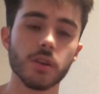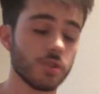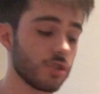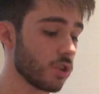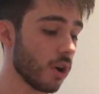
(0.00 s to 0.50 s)

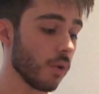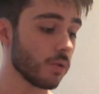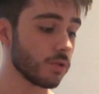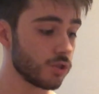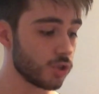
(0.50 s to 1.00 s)
so
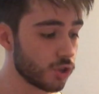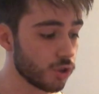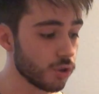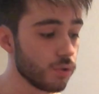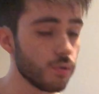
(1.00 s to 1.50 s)
2
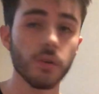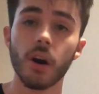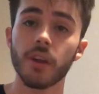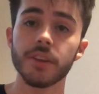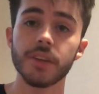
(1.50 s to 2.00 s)

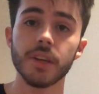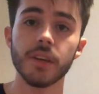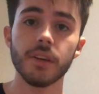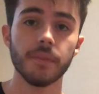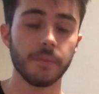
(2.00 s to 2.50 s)
on the
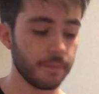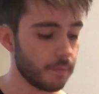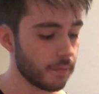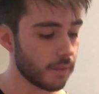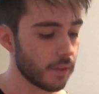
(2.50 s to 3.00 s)
D,
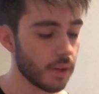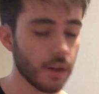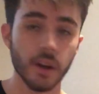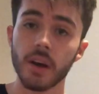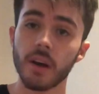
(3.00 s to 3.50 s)

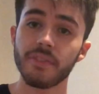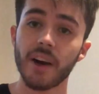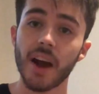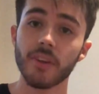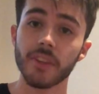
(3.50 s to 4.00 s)

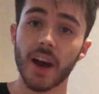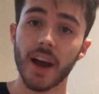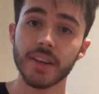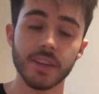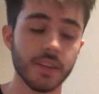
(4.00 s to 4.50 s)
5 on the
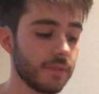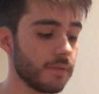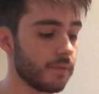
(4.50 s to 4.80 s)
high D,